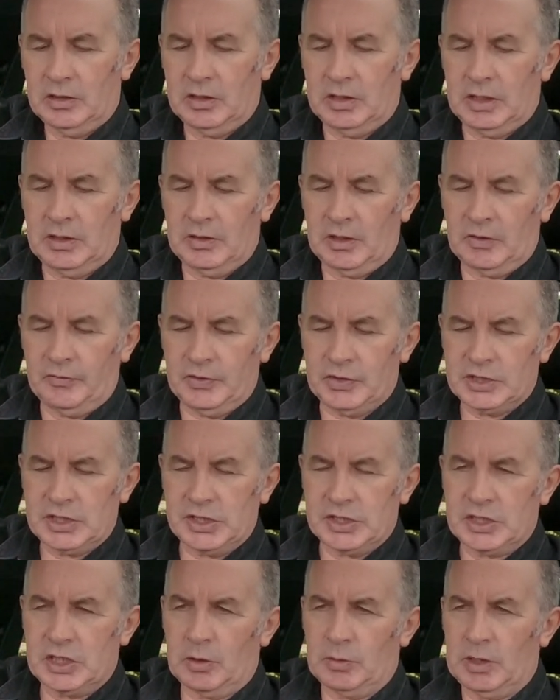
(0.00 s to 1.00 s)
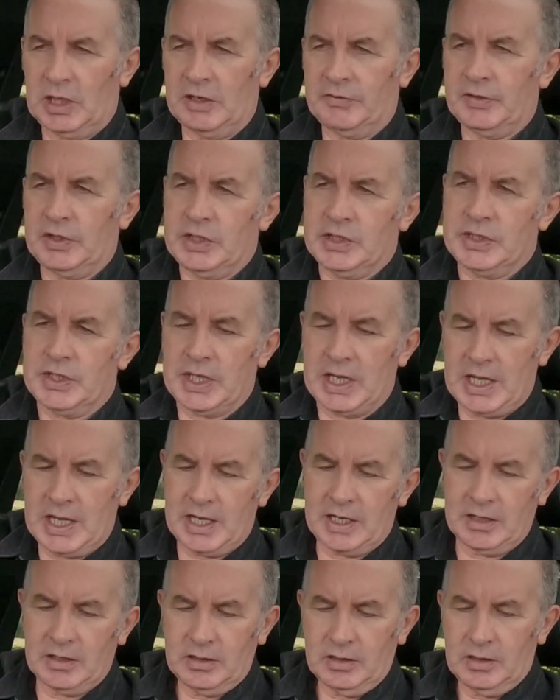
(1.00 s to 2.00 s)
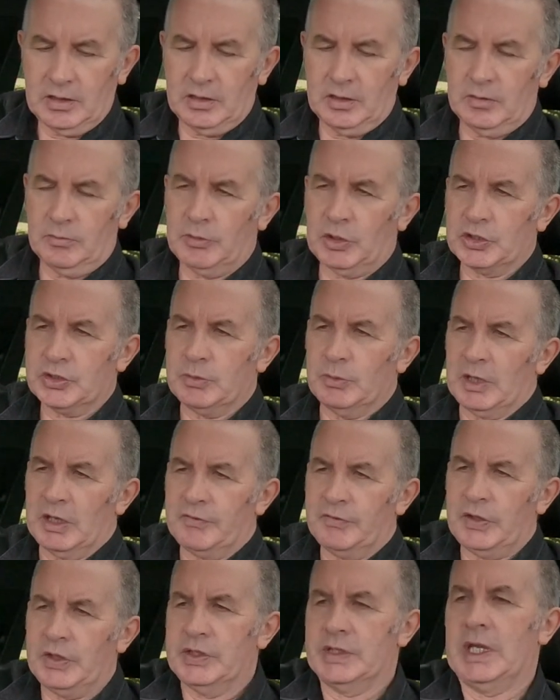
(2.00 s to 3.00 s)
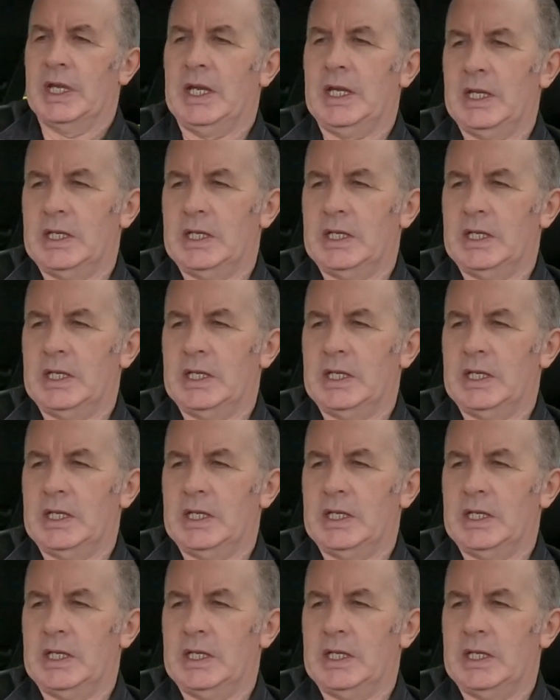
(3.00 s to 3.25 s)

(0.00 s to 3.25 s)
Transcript: Obviously top left is there, bottom left is there.